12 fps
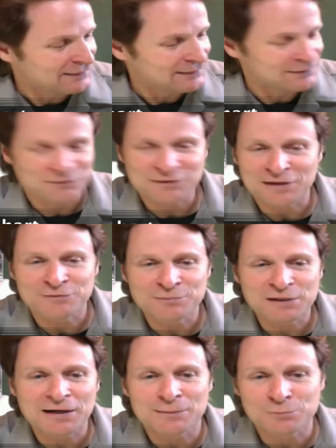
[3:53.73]
instead of
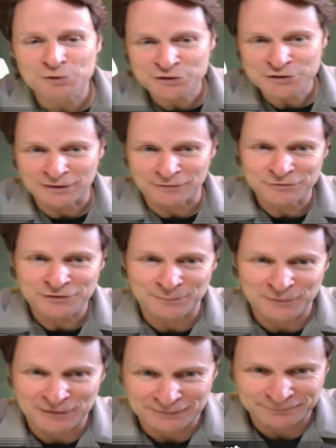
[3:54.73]
being on a bookshelf
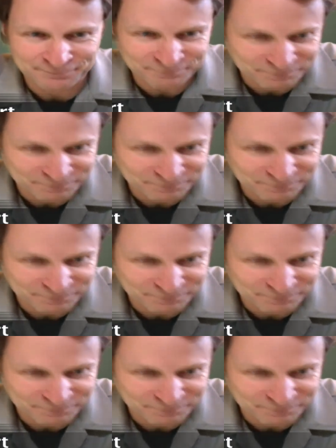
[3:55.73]
somewhere.